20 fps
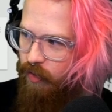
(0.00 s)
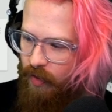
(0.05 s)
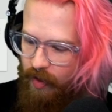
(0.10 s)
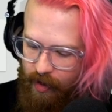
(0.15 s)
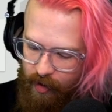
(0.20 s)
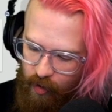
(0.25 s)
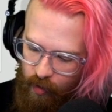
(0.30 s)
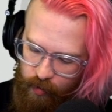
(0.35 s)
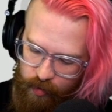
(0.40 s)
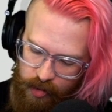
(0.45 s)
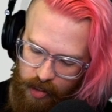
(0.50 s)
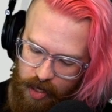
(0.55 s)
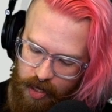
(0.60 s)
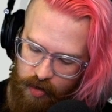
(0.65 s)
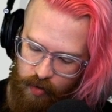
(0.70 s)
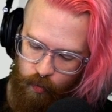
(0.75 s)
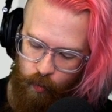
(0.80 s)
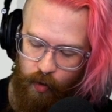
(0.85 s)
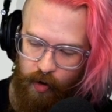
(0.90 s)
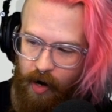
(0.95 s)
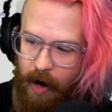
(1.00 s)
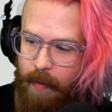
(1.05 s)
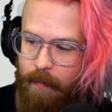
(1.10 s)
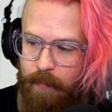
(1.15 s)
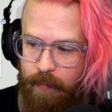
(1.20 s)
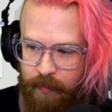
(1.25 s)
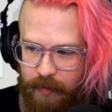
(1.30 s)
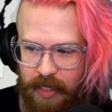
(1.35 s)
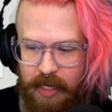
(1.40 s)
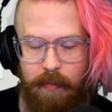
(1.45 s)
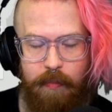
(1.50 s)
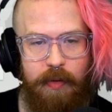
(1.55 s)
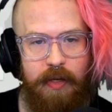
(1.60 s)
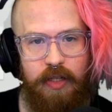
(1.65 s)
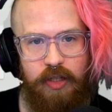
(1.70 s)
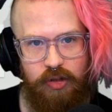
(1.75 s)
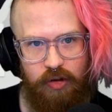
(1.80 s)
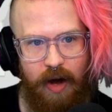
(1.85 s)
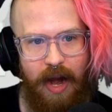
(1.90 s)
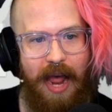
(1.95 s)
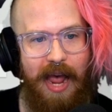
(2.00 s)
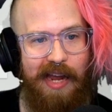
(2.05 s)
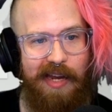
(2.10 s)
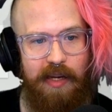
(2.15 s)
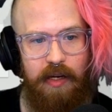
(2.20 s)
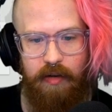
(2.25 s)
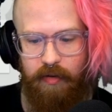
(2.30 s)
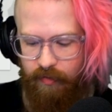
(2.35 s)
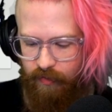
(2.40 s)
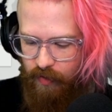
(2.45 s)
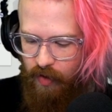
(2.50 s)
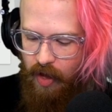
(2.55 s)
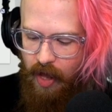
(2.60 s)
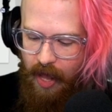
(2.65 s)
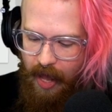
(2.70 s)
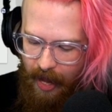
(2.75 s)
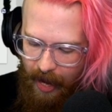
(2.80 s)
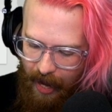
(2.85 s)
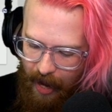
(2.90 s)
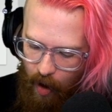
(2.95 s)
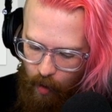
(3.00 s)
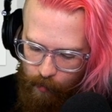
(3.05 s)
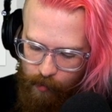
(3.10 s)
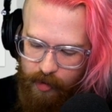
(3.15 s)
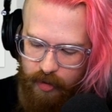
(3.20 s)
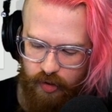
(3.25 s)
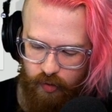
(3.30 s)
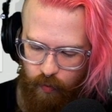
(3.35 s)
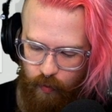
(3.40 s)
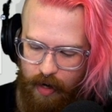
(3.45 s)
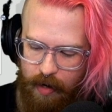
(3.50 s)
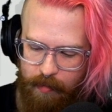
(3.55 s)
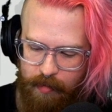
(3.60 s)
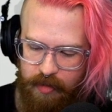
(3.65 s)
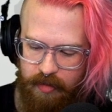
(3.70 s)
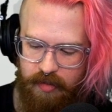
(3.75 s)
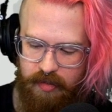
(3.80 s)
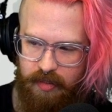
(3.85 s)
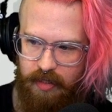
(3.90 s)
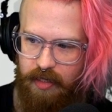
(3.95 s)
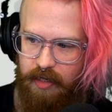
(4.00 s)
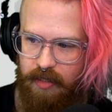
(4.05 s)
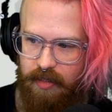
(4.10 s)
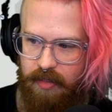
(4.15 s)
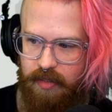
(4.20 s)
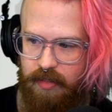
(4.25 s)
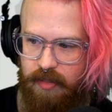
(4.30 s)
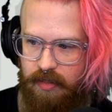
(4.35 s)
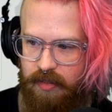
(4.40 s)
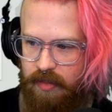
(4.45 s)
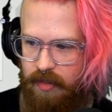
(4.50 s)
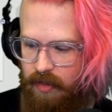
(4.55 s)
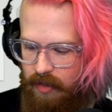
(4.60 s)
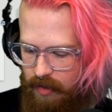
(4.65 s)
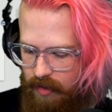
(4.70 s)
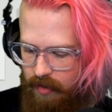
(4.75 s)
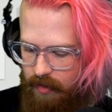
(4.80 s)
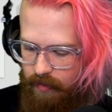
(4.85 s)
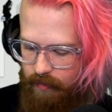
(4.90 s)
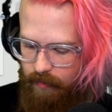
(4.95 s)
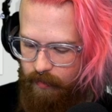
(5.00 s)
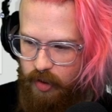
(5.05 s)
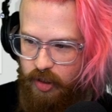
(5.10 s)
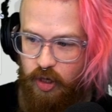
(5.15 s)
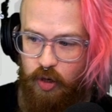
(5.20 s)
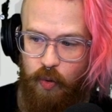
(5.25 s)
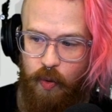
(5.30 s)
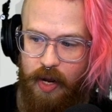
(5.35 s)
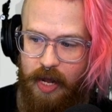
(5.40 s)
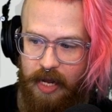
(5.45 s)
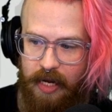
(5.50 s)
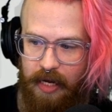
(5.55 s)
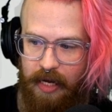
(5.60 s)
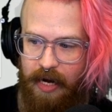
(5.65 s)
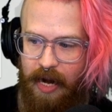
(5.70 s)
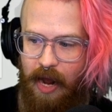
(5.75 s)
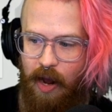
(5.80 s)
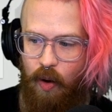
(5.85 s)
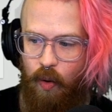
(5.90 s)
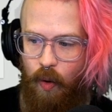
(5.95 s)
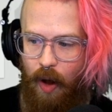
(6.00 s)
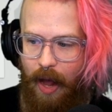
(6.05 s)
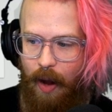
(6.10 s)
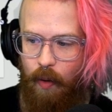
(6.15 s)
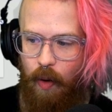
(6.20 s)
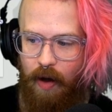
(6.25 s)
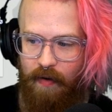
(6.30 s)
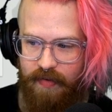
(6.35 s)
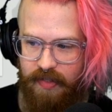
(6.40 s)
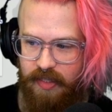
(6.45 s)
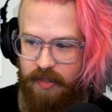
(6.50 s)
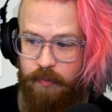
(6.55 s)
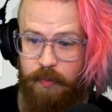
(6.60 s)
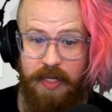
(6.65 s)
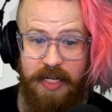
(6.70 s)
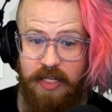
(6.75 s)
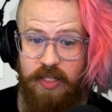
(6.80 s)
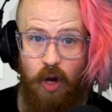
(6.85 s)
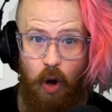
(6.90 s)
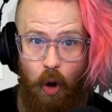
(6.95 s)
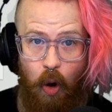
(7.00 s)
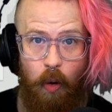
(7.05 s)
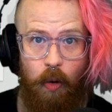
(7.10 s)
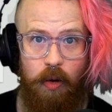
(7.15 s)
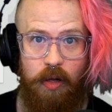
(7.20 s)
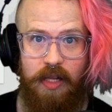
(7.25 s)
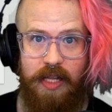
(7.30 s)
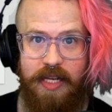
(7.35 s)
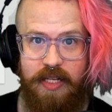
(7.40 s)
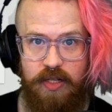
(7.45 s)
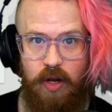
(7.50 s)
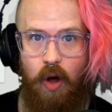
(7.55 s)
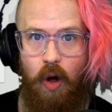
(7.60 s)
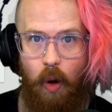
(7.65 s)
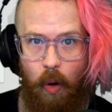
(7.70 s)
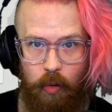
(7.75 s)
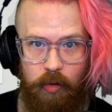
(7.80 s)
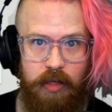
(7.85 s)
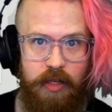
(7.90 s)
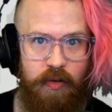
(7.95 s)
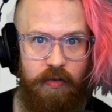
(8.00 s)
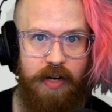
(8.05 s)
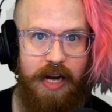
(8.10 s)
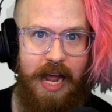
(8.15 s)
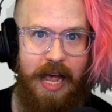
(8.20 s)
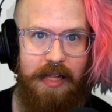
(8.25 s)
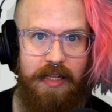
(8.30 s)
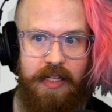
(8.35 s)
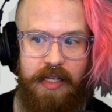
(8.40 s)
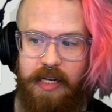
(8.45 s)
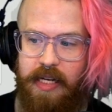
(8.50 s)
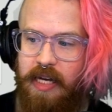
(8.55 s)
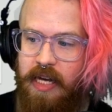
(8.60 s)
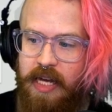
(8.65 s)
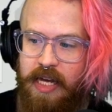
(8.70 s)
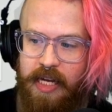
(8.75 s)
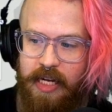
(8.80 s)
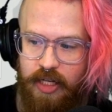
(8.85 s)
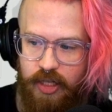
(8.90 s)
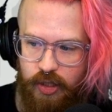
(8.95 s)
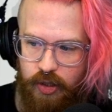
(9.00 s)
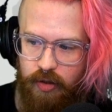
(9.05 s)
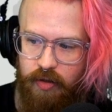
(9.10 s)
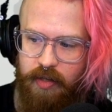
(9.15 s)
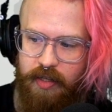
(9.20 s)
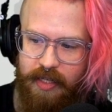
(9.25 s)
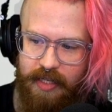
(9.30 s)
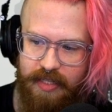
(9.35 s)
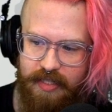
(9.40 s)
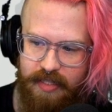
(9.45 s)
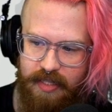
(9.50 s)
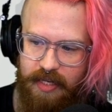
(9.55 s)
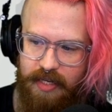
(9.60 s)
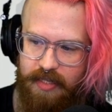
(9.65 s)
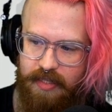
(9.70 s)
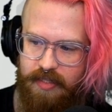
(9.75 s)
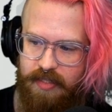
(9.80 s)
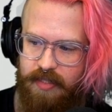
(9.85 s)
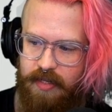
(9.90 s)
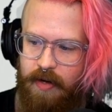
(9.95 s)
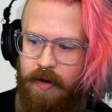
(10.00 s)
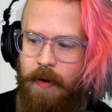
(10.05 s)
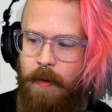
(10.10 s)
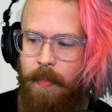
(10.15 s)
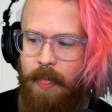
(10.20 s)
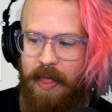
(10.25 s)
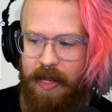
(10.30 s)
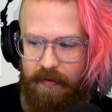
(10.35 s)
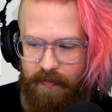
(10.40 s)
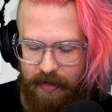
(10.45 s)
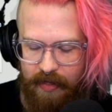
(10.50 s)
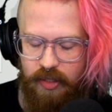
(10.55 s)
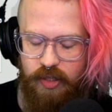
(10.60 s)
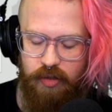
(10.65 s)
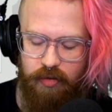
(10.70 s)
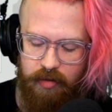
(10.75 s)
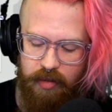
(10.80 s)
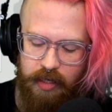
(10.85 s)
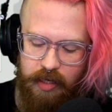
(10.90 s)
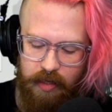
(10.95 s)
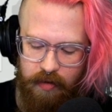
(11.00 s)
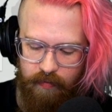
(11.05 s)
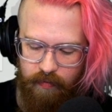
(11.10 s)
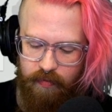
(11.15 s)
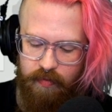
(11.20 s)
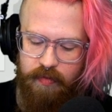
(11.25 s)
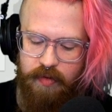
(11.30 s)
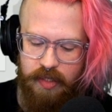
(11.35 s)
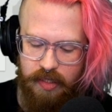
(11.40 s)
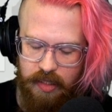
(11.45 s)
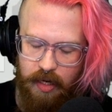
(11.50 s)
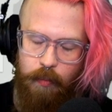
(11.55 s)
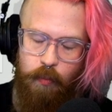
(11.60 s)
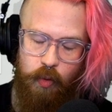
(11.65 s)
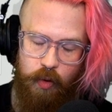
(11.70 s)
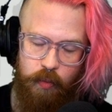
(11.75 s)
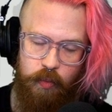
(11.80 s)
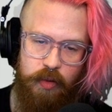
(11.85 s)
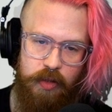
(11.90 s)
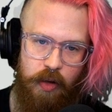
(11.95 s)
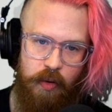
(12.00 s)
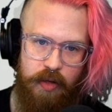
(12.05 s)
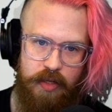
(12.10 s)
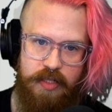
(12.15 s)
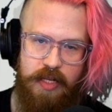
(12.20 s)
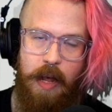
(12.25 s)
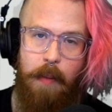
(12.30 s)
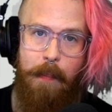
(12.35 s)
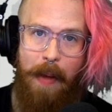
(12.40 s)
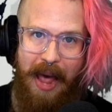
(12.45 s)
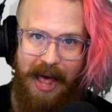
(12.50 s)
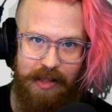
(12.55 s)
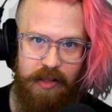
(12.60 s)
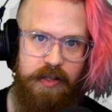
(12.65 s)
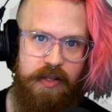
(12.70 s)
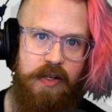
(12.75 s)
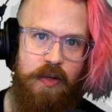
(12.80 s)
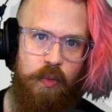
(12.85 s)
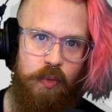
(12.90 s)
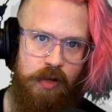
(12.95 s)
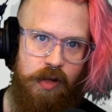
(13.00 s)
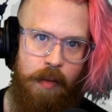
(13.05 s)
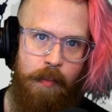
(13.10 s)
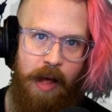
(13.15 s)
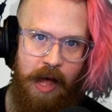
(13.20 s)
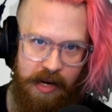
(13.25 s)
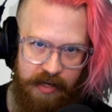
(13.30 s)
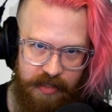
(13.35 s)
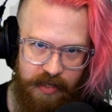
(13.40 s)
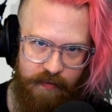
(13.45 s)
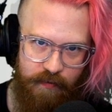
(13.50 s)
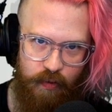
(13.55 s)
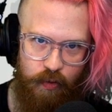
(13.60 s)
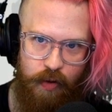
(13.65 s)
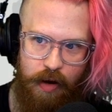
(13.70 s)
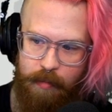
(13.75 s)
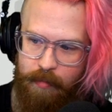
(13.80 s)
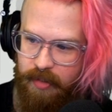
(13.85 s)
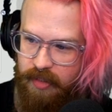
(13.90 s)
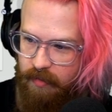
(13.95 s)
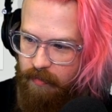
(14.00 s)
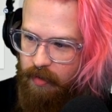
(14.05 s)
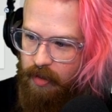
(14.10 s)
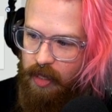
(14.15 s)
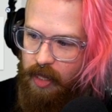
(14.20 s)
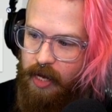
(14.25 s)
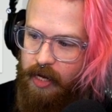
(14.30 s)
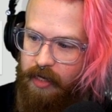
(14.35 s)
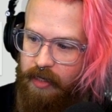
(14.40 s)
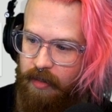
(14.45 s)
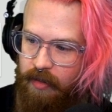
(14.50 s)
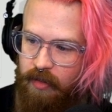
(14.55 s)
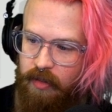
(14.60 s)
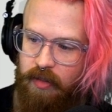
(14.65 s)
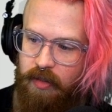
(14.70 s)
thing going on where I'm keeping track of how much Ramus is doing and how obvious he is. But he's a hole. He's a hole in reality. He shouldn't exist. And eventually someone will notice. A paladin will come hunting for Ramus and be like,